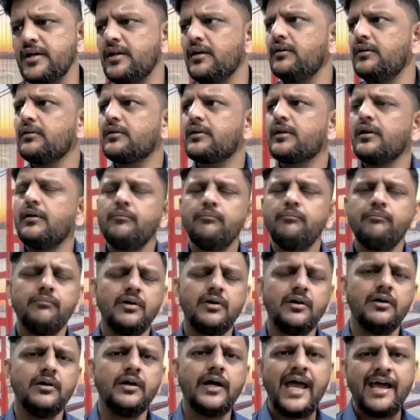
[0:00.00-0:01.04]
a
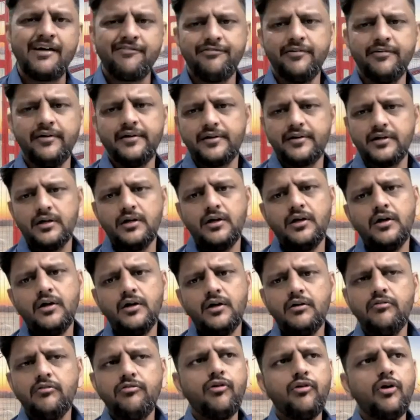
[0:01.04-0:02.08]
effort
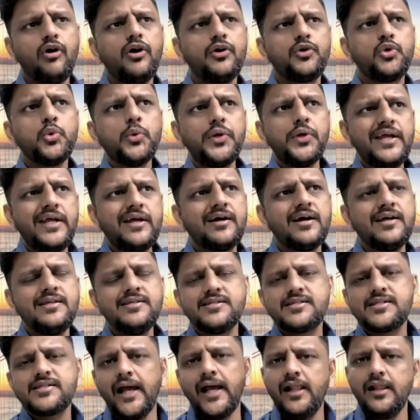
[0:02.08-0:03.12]
for to
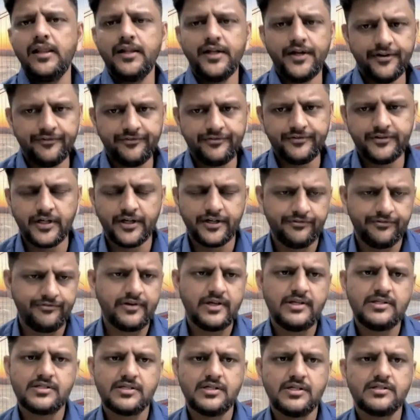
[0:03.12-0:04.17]
reconcile the
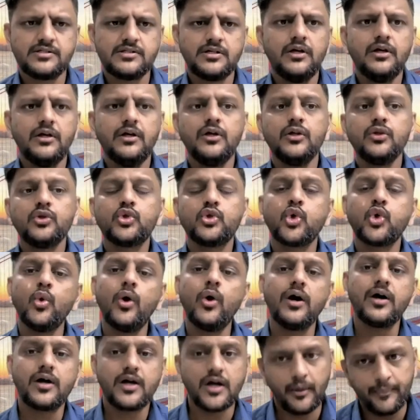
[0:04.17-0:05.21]
differences through a
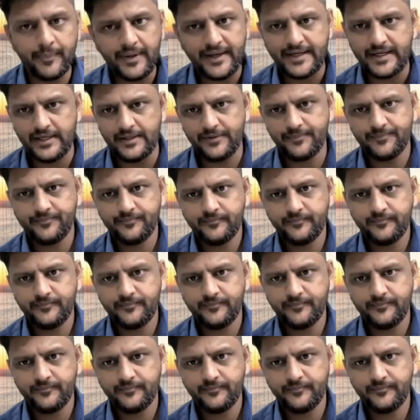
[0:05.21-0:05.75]
committee,